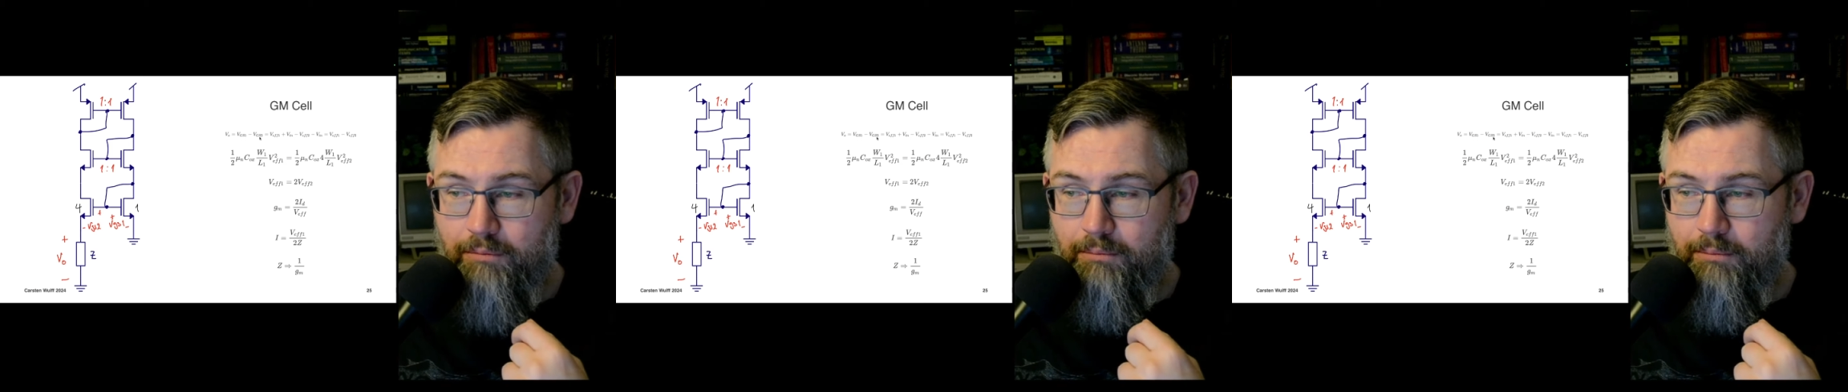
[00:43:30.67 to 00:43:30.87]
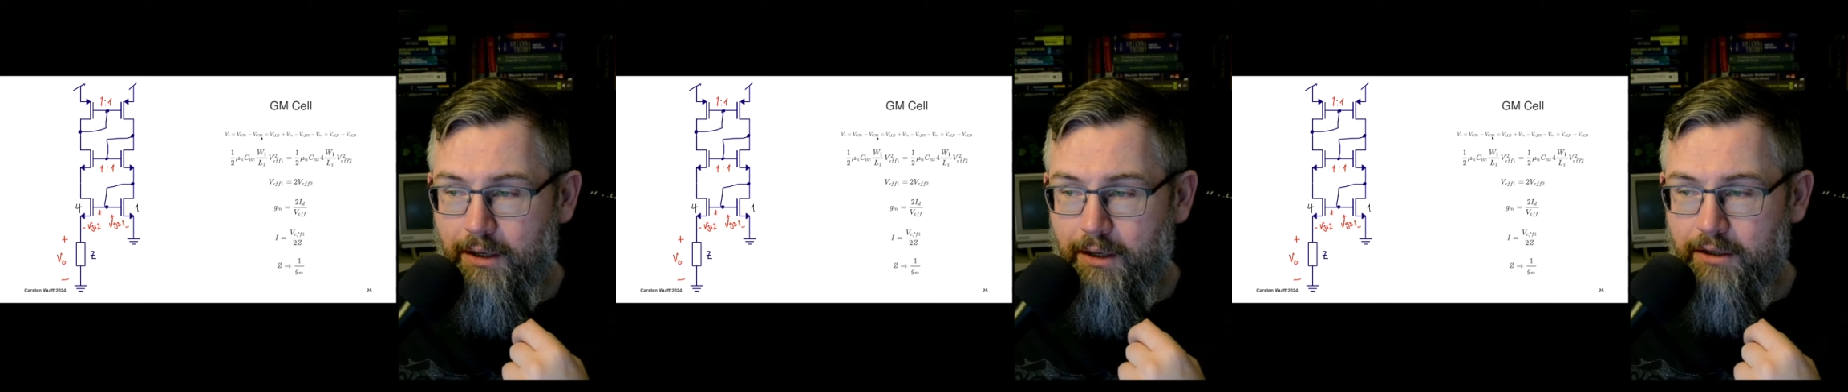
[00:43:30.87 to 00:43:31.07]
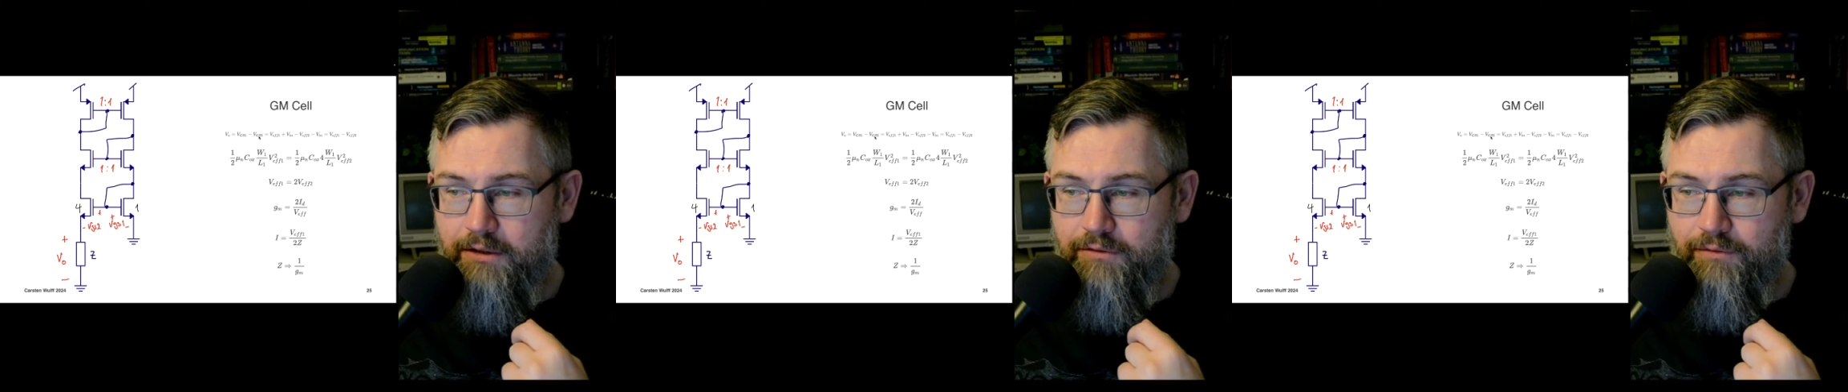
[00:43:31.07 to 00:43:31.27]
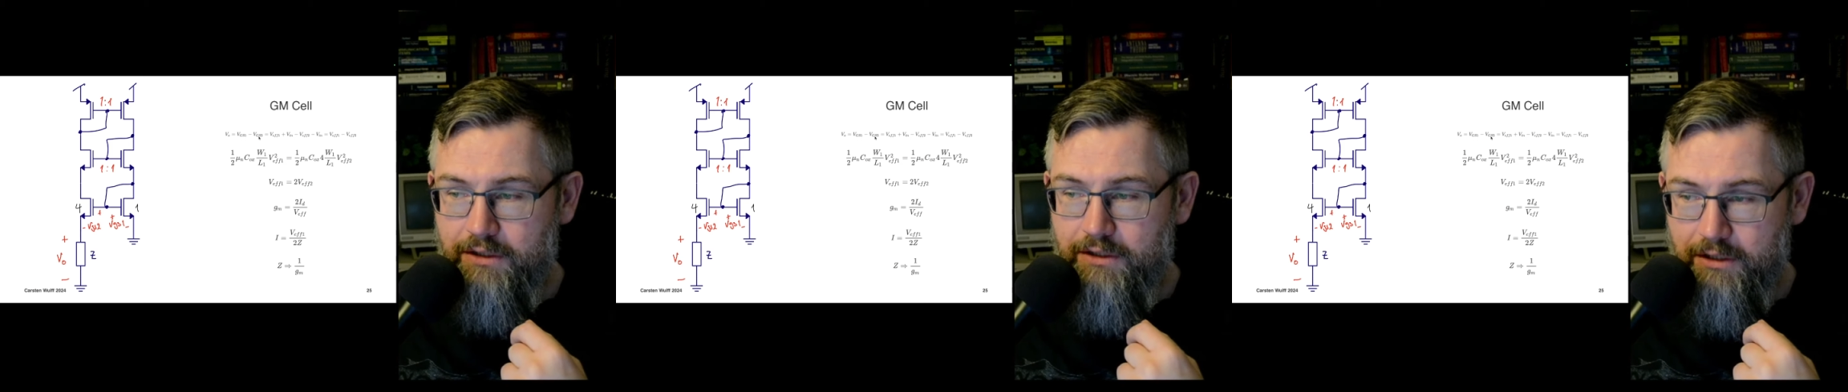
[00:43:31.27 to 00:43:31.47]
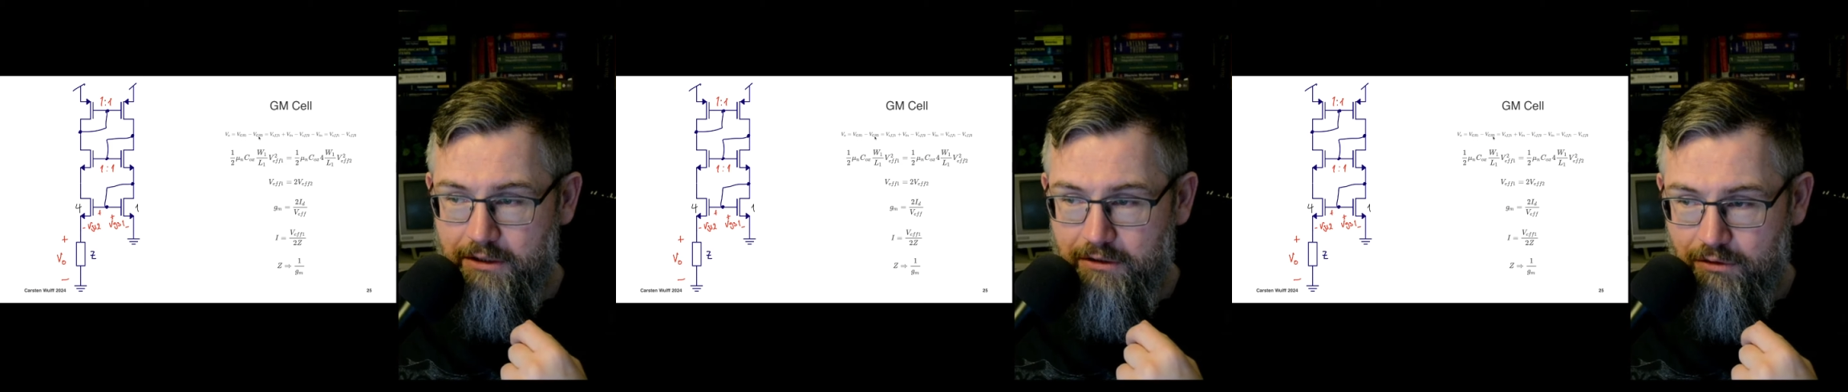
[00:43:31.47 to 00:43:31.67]
minus
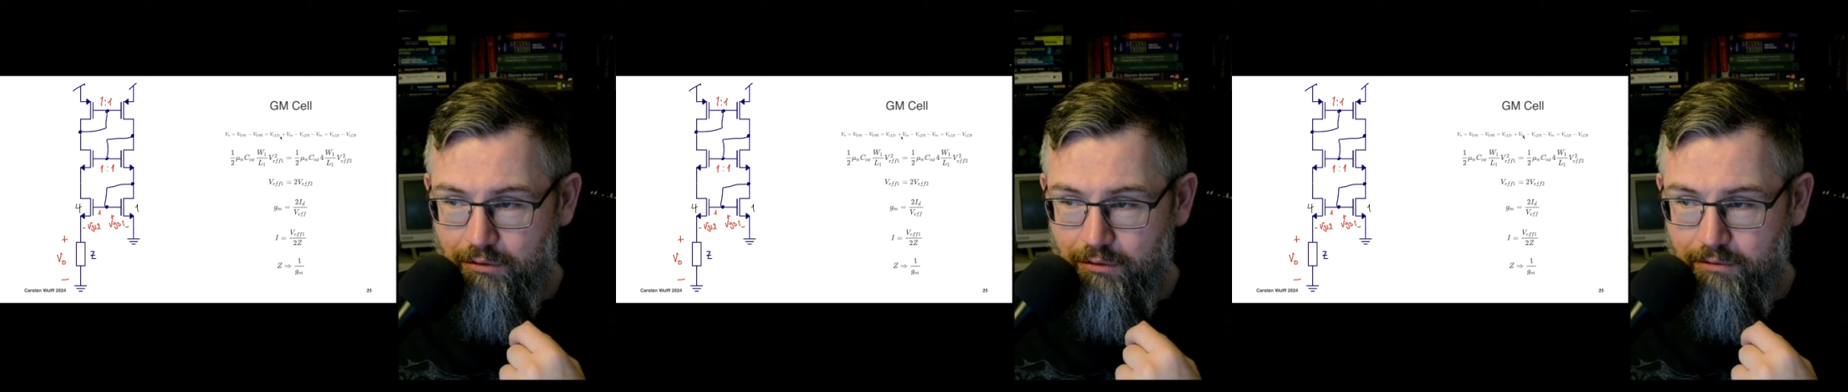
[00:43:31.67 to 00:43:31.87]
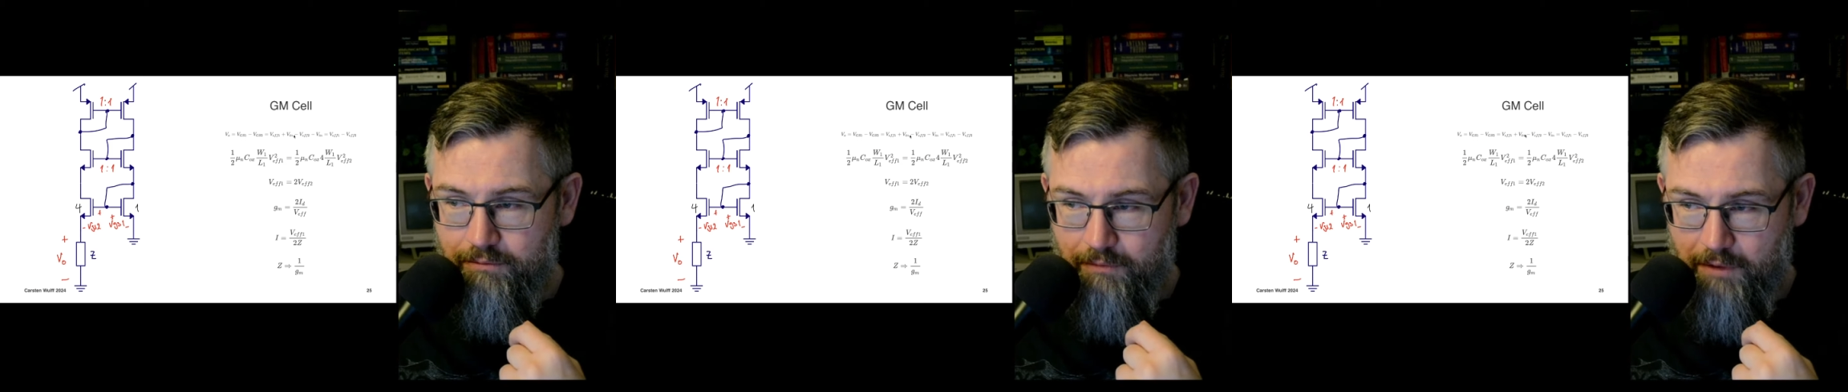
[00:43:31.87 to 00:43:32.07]
VGS2,